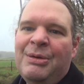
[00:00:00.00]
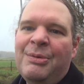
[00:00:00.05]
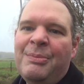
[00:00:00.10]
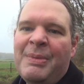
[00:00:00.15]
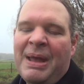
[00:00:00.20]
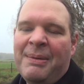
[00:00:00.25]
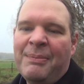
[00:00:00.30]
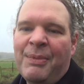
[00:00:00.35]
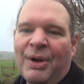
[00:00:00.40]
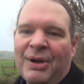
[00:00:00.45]
to
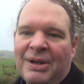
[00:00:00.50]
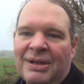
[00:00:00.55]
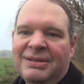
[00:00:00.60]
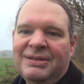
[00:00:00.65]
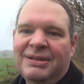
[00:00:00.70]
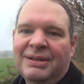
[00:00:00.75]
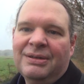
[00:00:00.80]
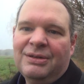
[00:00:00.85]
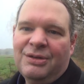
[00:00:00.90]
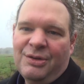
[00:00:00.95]
make
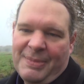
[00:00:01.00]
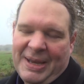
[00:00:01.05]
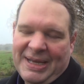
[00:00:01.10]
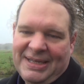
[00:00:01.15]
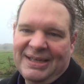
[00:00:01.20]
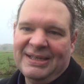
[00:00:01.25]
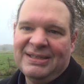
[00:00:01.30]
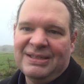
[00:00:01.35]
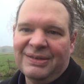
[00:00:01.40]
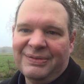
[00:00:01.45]
models to make
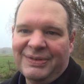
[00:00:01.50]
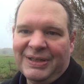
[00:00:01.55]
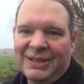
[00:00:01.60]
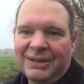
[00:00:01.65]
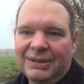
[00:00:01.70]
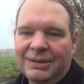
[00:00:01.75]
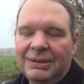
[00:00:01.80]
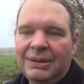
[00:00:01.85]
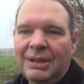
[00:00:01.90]
sense of it.